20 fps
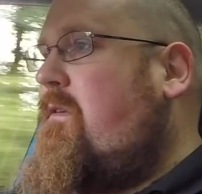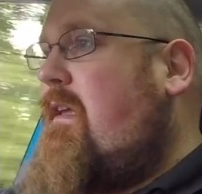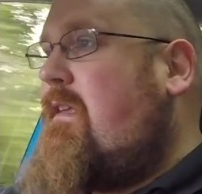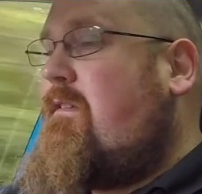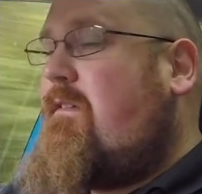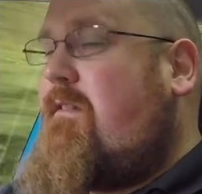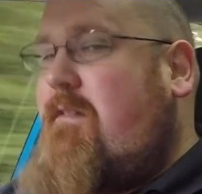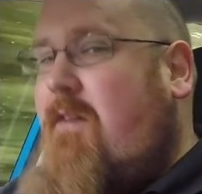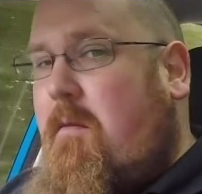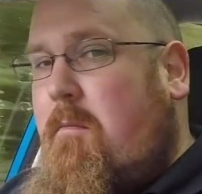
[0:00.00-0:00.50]

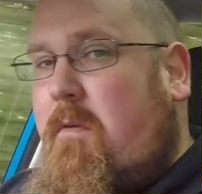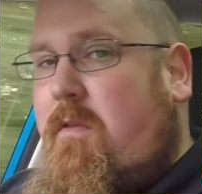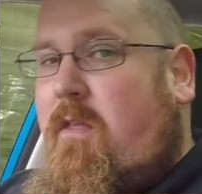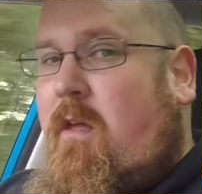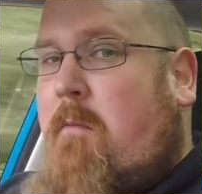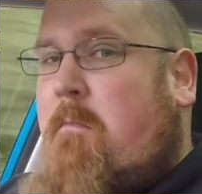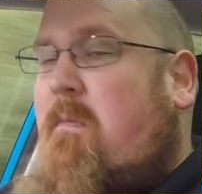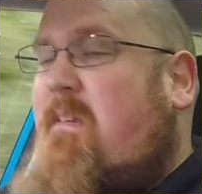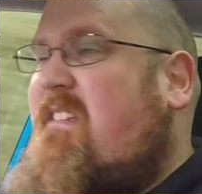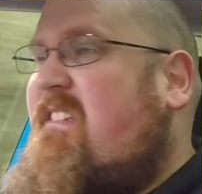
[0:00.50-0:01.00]
and some of
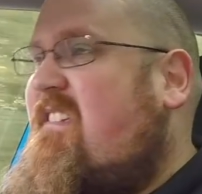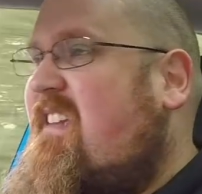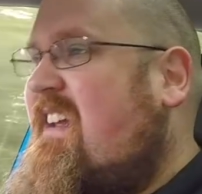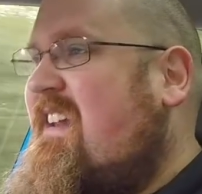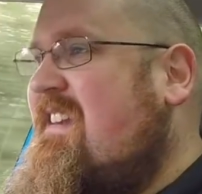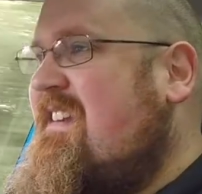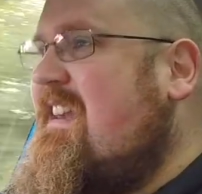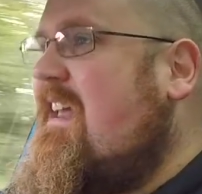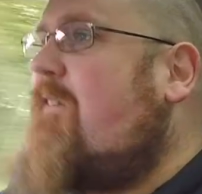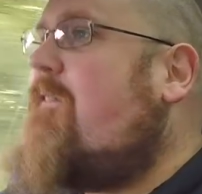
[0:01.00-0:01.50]
them
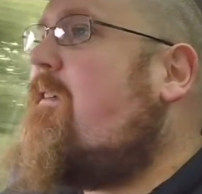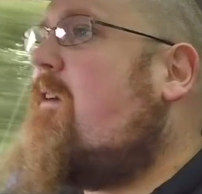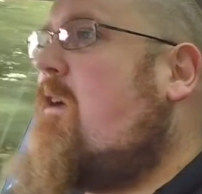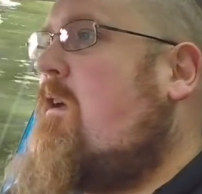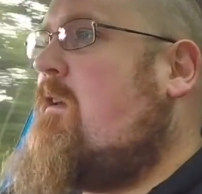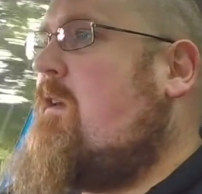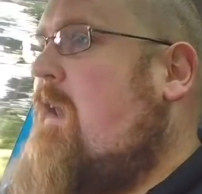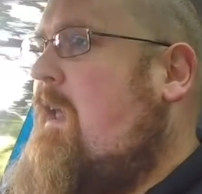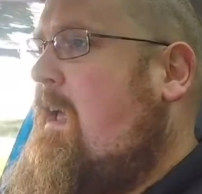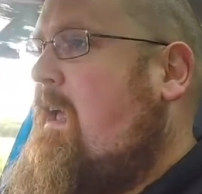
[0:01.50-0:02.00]

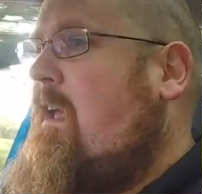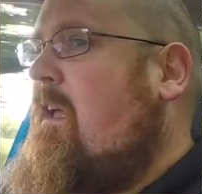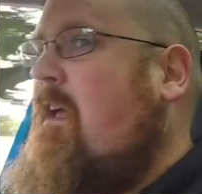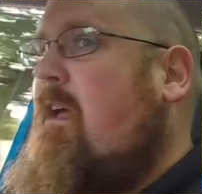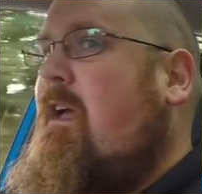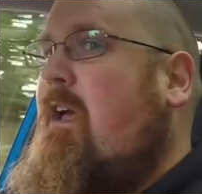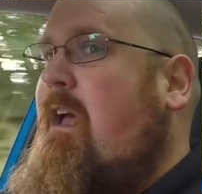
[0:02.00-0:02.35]
significantly,